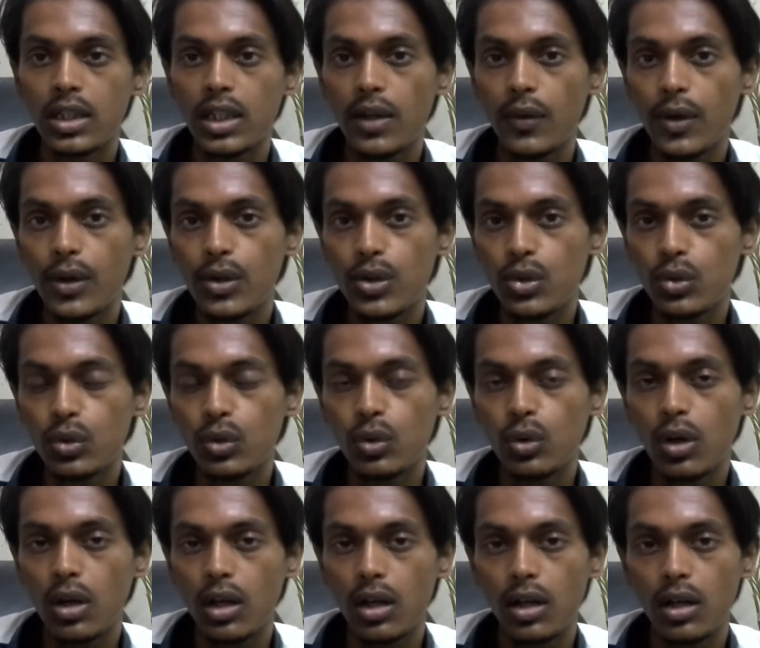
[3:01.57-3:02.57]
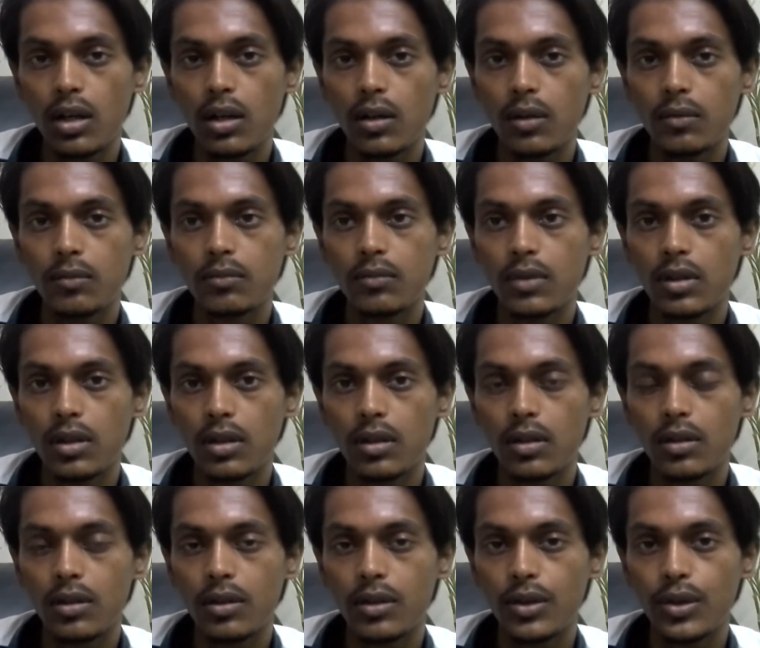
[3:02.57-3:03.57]
there were two
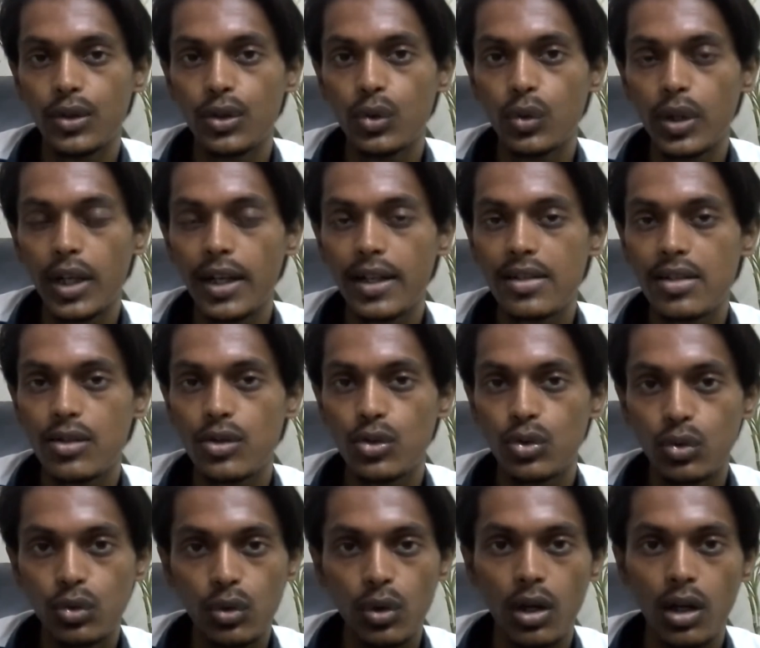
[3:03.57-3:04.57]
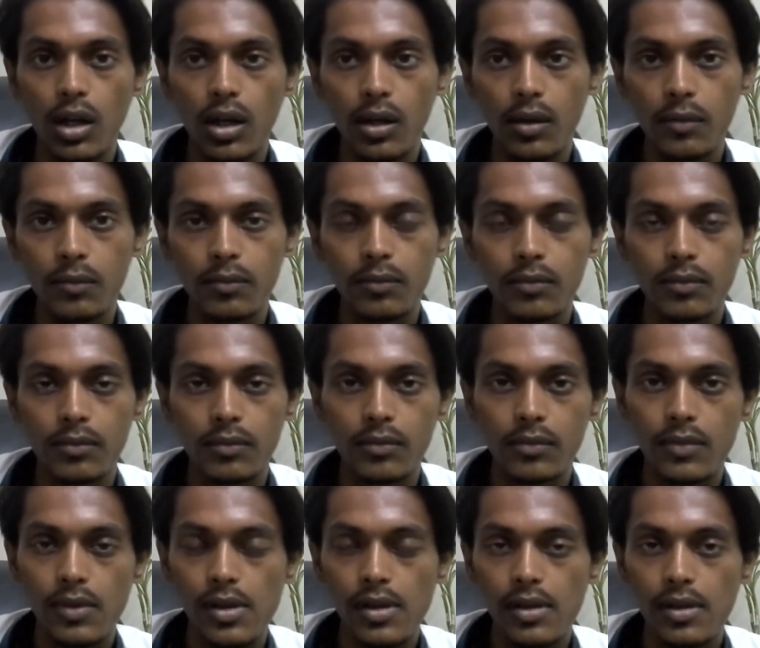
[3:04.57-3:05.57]
units, two
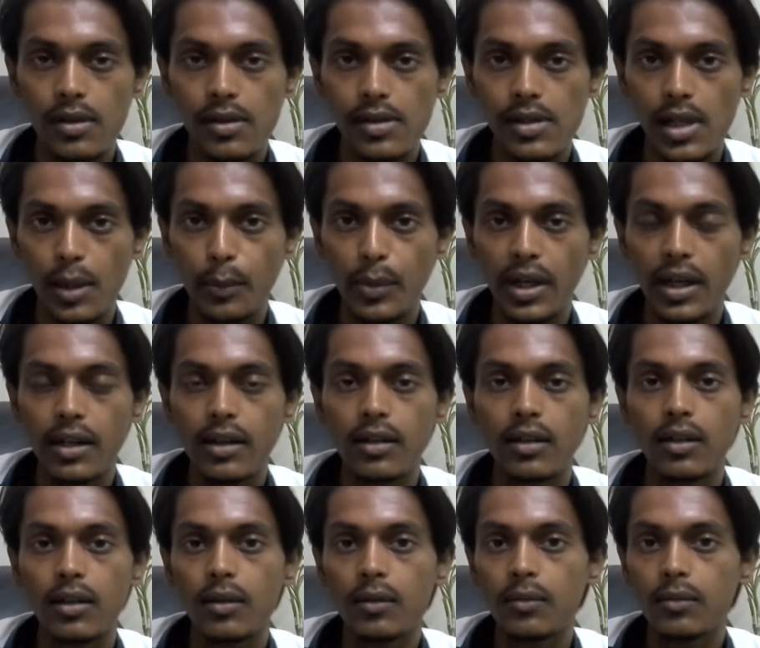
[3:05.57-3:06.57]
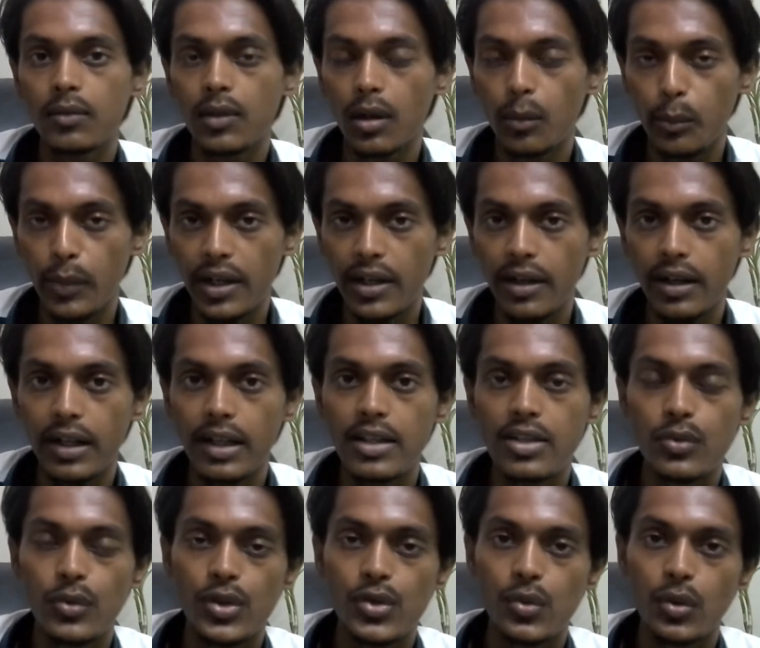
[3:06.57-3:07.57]
separate
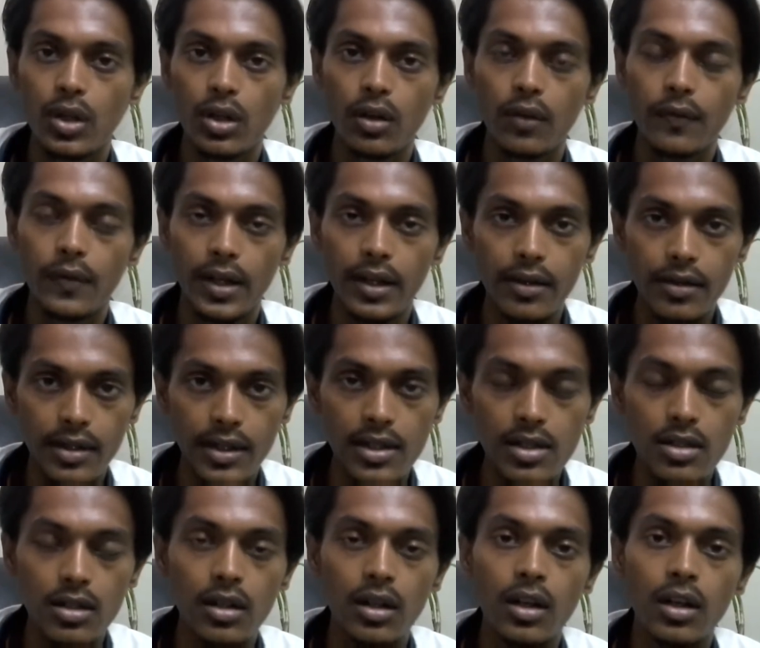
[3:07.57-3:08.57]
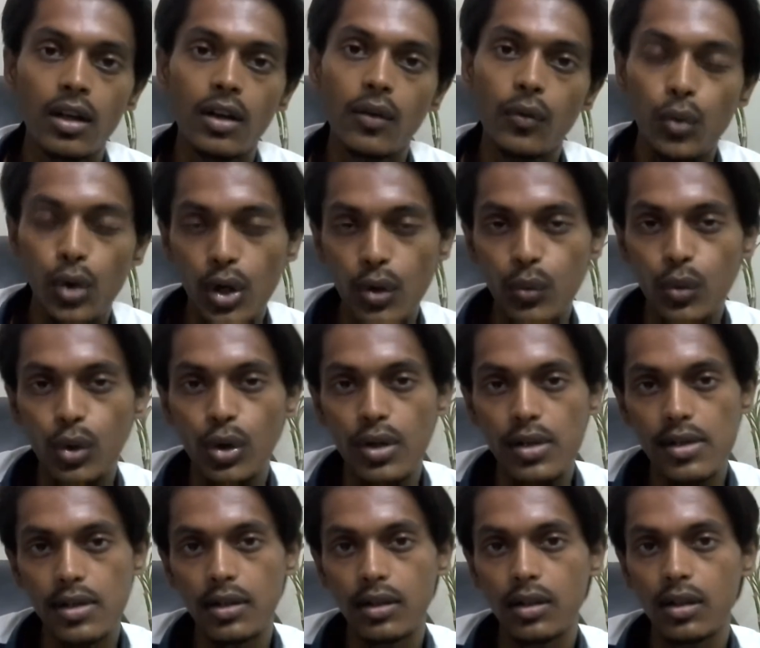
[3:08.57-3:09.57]
materials which were of interest. One
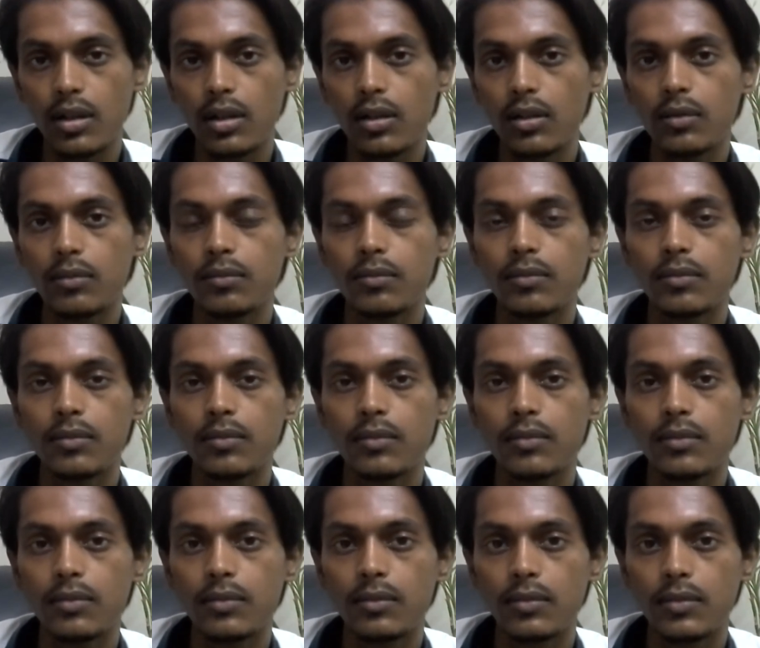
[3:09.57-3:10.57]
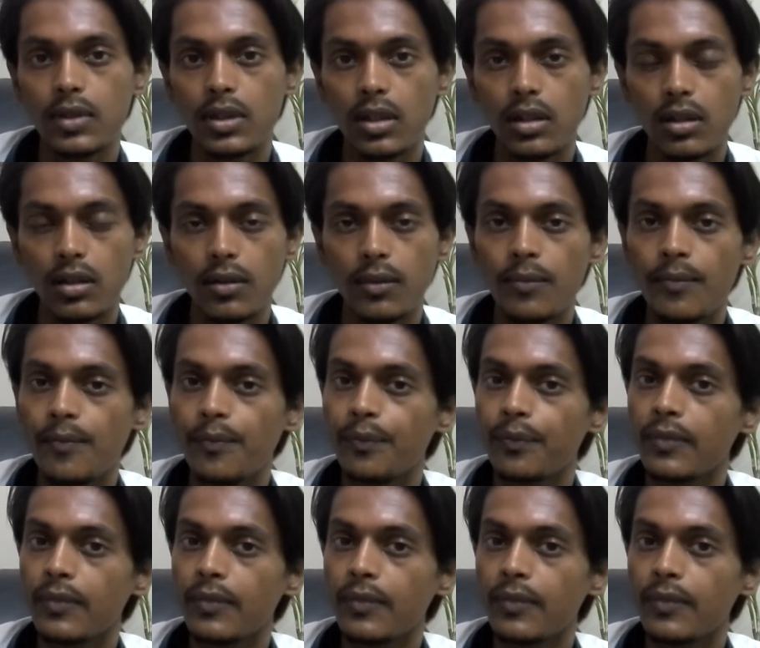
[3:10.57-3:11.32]
was the